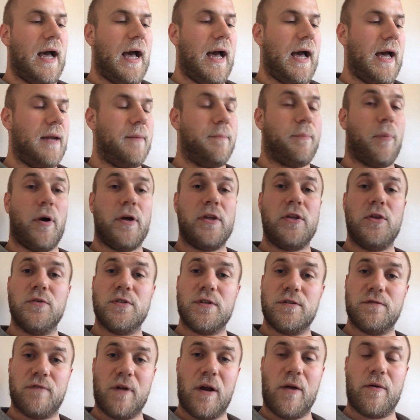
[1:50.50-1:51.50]
And by
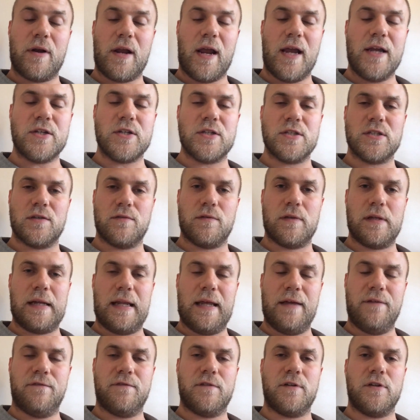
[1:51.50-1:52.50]
using variations of the
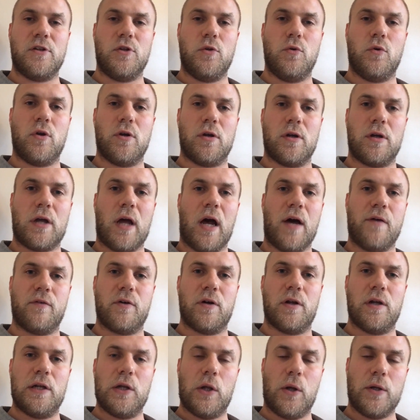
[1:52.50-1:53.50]
lift, you can
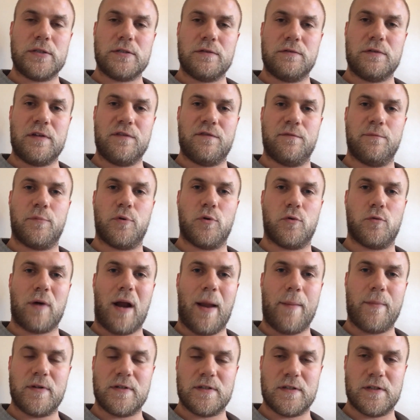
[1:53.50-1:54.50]
cover lots of different
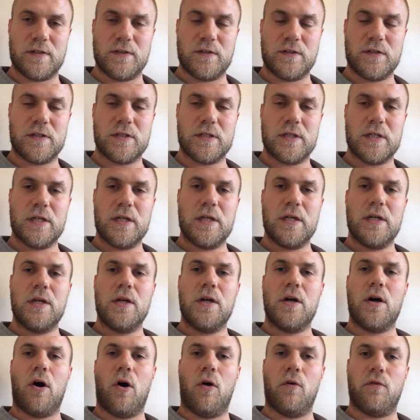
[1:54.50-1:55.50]
parameters
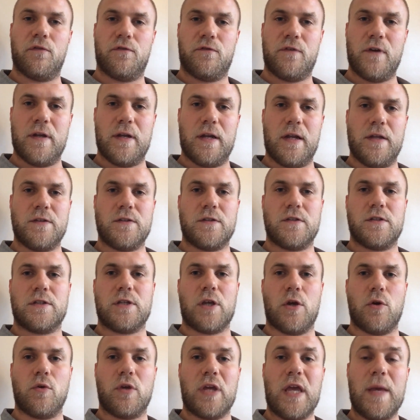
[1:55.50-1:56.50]
of fitness.
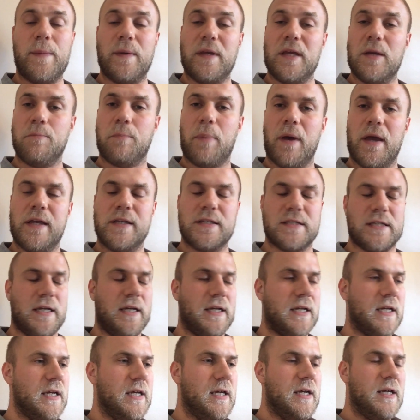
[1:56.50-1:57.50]
So keeping it
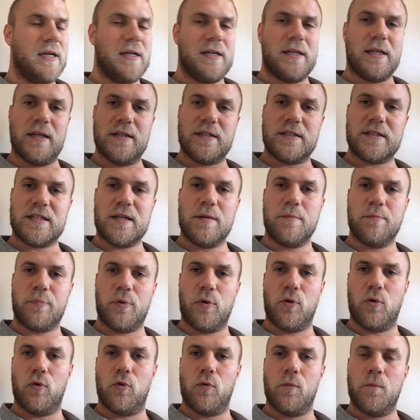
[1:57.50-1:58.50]
basic, your
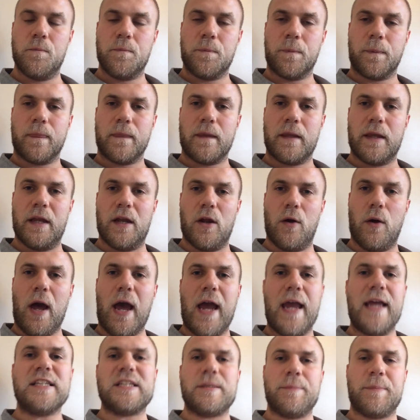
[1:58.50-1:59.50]
simple,
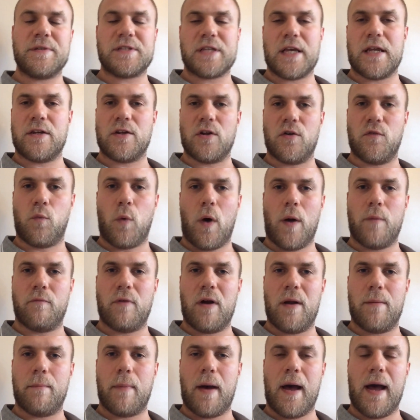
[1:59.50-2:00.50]
80% of 1
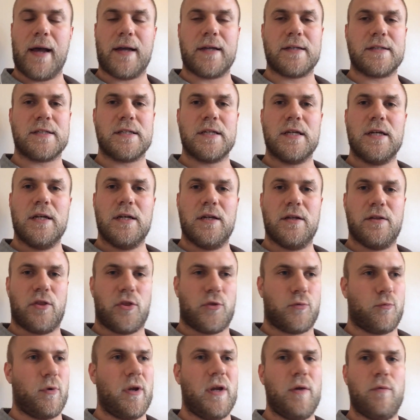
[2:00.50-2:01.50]
rep max,
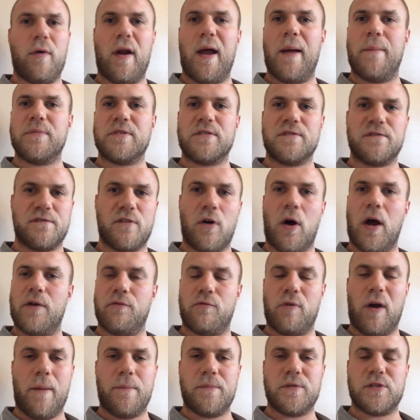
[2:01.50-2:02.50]
3 reps,
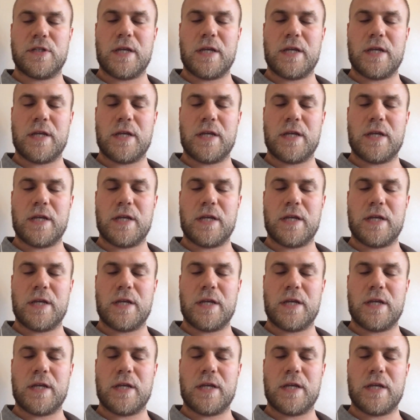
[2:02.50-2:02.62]
5 rep